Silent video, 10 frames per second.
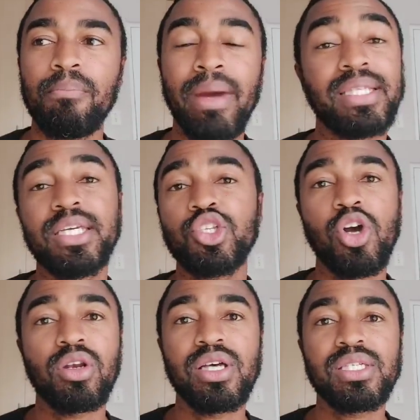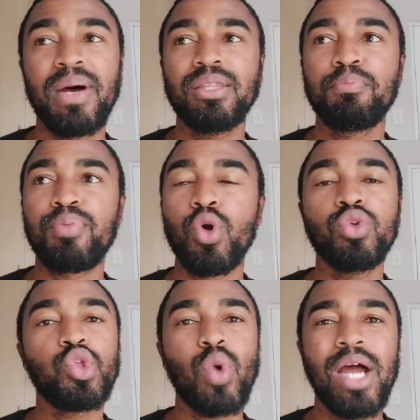My TikTok last month
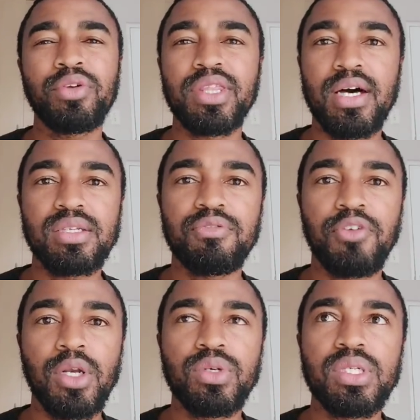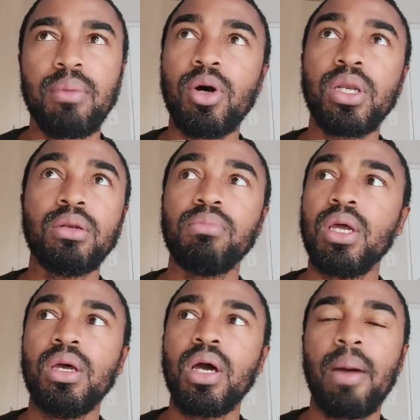broke through 100,000 followers. I'm on
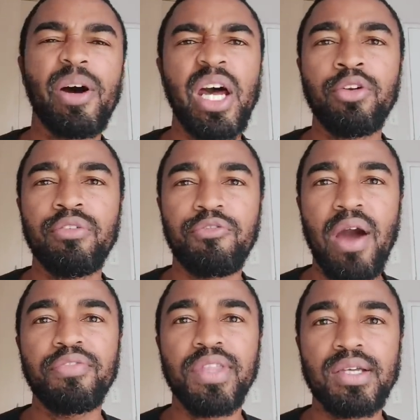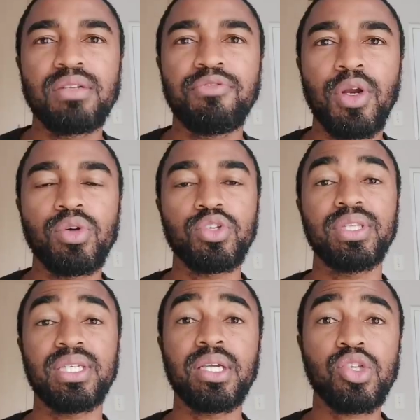about 105,000 followers
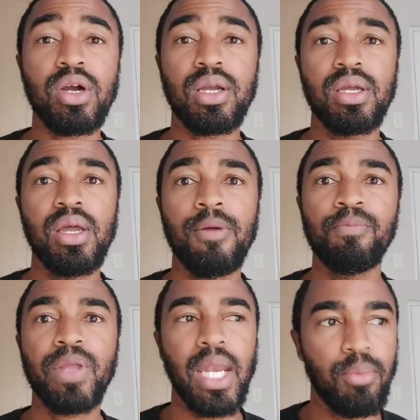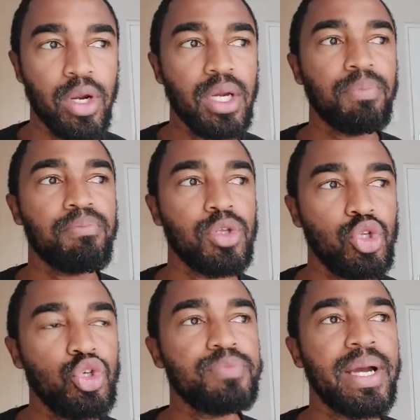on TikTok. And I'm going to
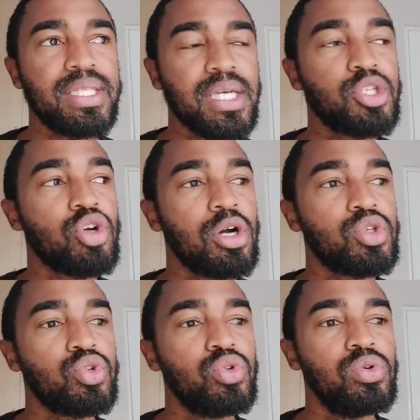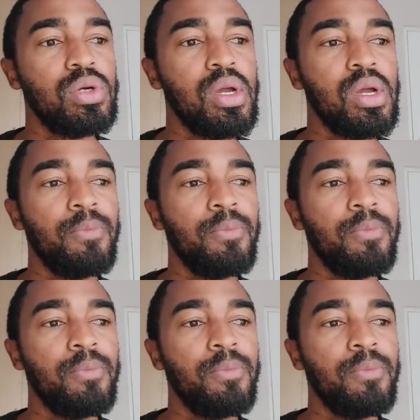use my TikTok to